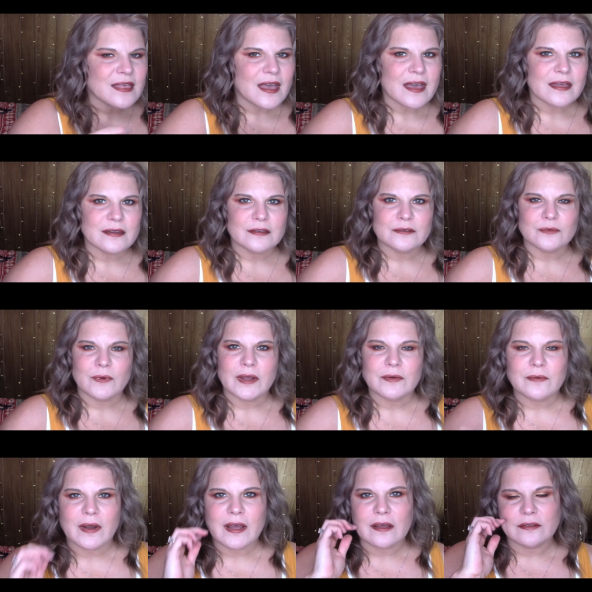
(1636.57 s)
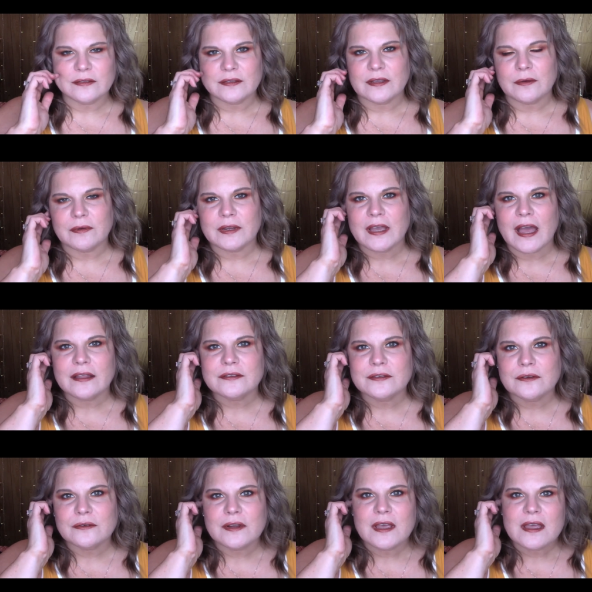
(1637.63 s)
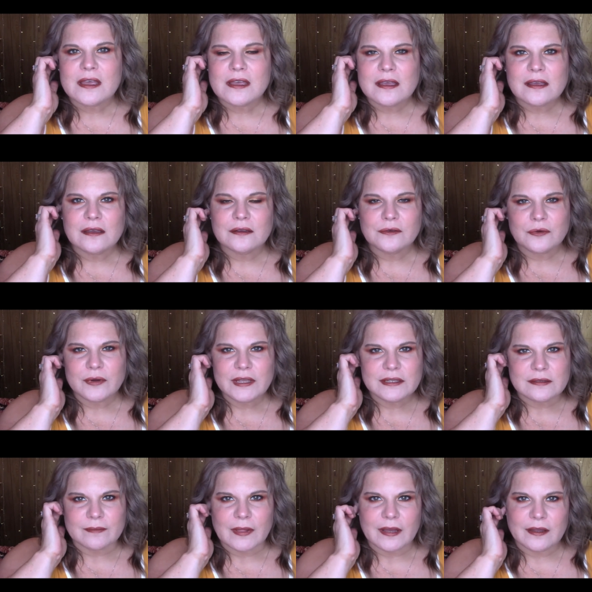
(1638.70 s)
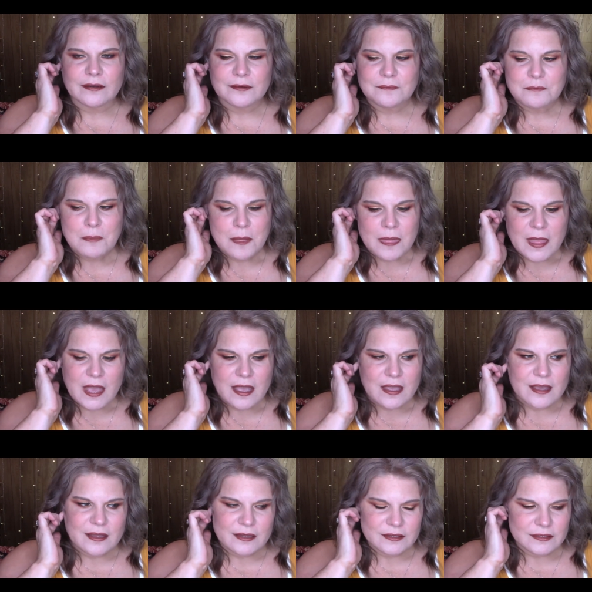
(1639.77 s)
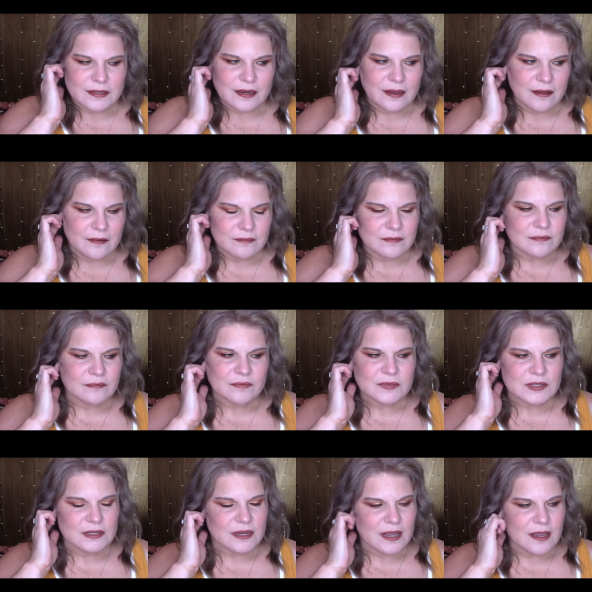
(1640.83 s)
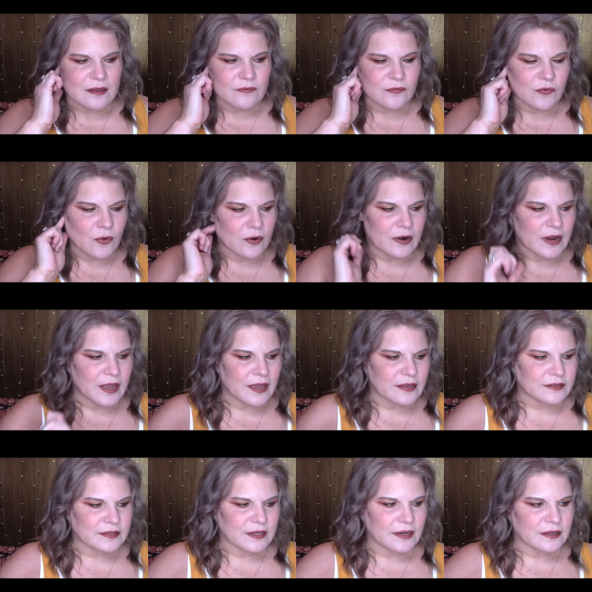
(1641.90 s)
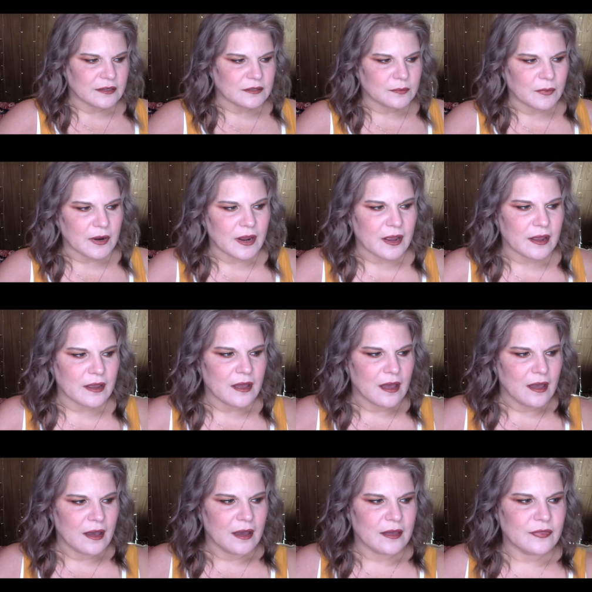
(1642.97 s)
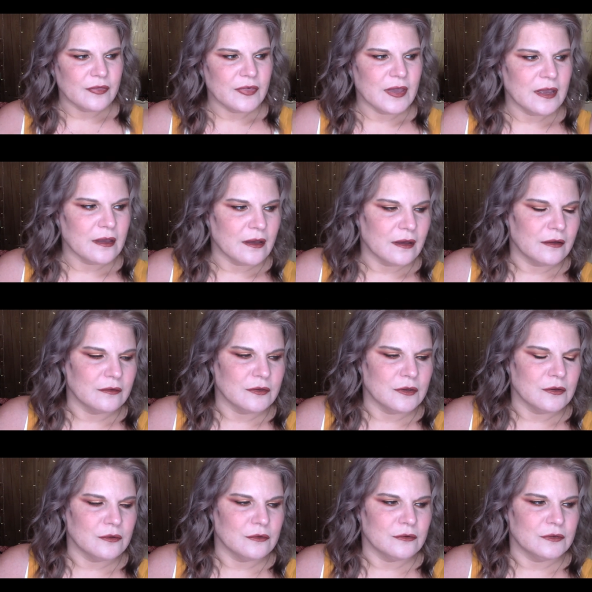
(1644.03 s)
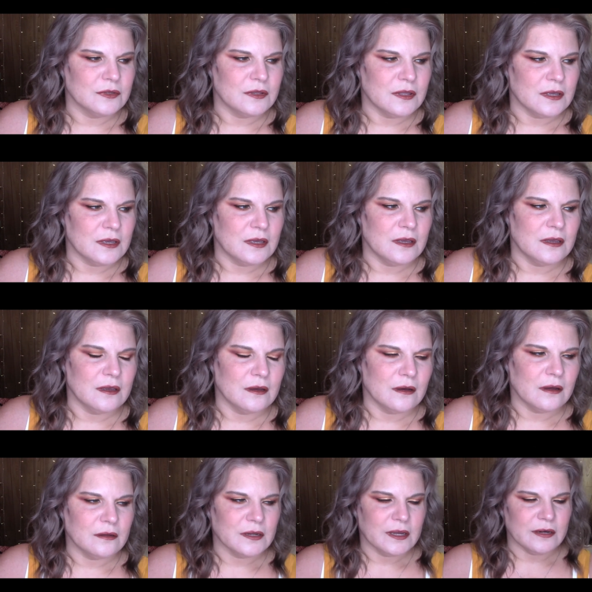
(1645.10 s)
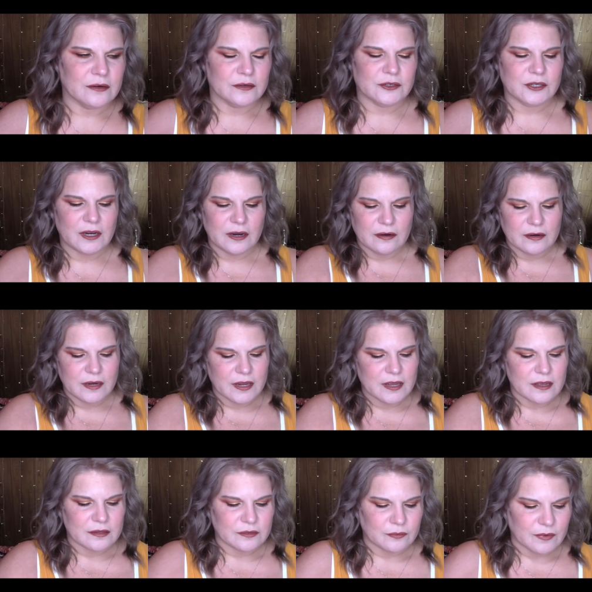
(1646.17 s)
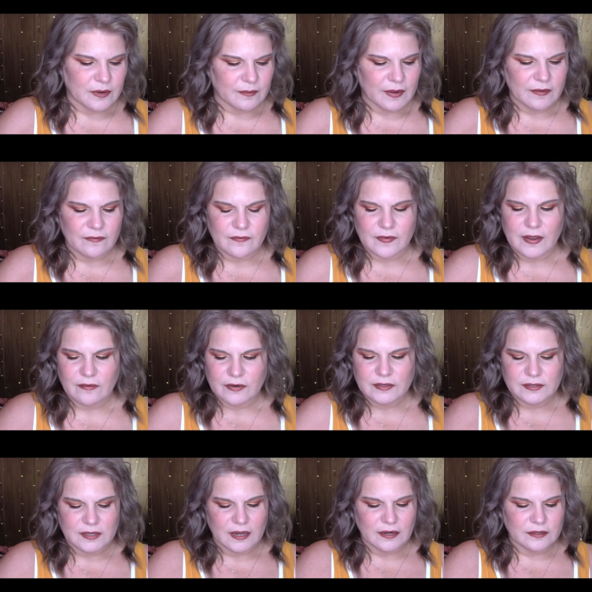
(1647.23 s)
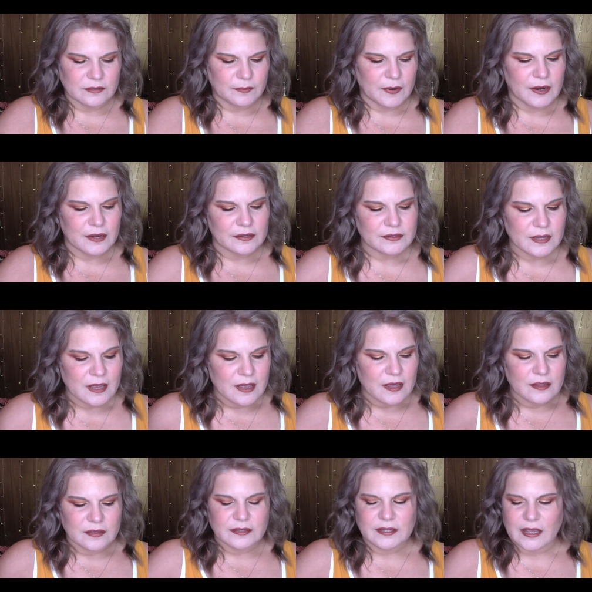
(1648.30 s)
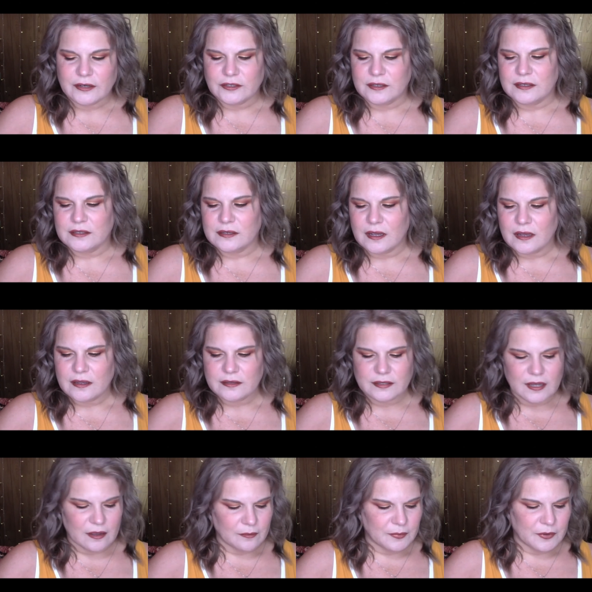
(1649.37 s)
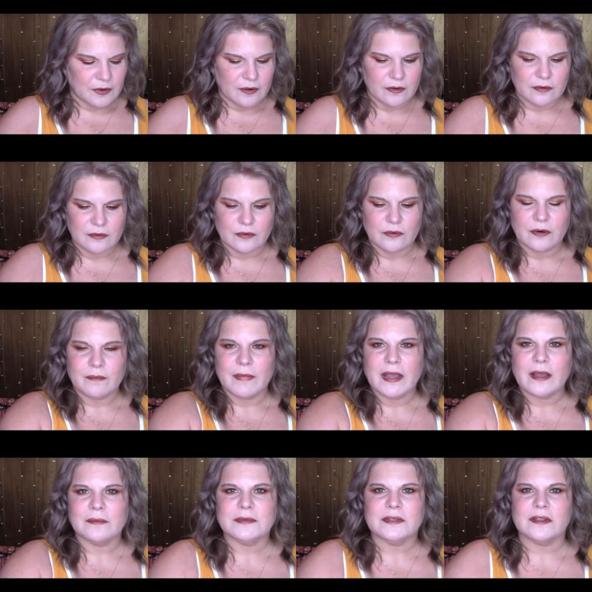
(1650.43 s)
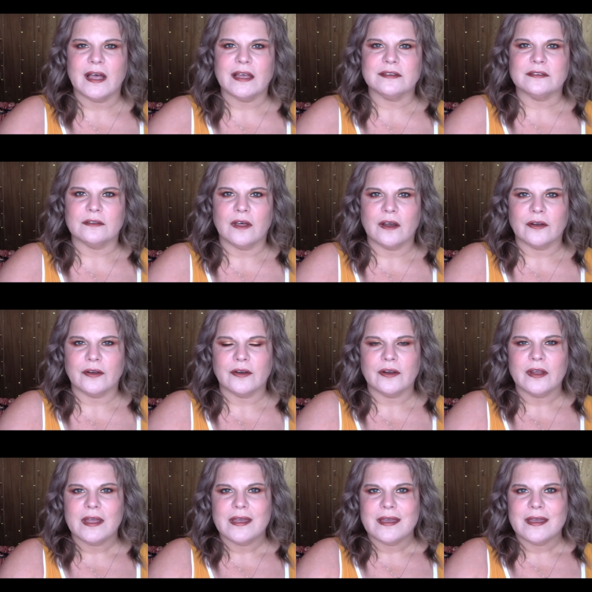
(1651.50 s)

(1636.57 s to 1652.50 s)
that is Wet n Wild's Liquid Catsuit in Queen's Blood. And um, today for a setting spray, I think I'll use the All Nighter Cherry. It's one of my favorite setting sprays. This actually does help your, your makeup to last longer,